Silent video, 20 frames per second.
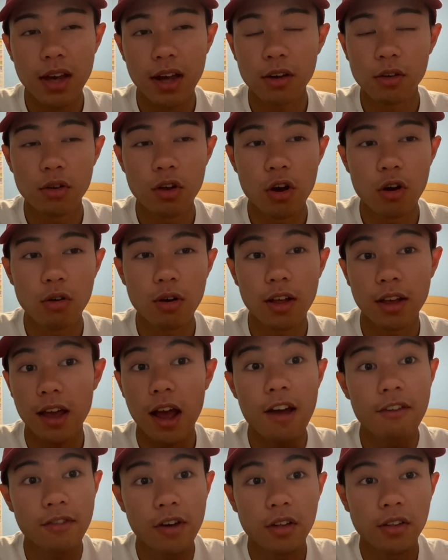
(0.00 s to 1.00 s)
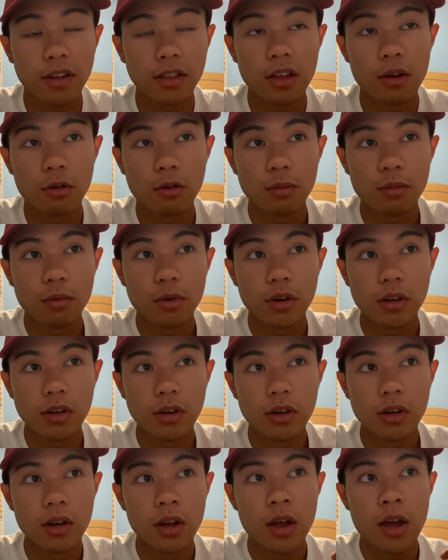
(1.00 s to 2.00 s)
I don't know. Like, I felt like they were pretty
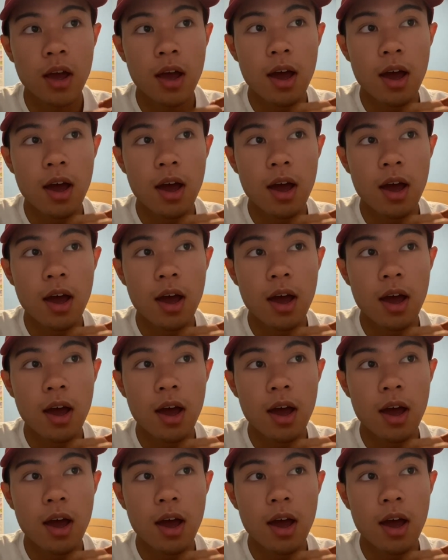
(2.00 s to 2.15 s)
good.